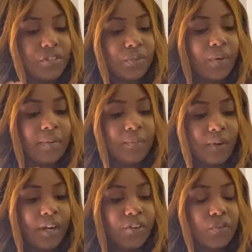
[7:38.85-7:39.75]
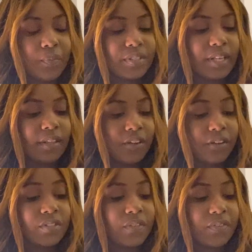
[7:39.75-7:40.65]
You can 100% look
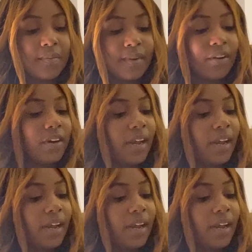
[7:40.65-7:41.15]
yourself in the mirror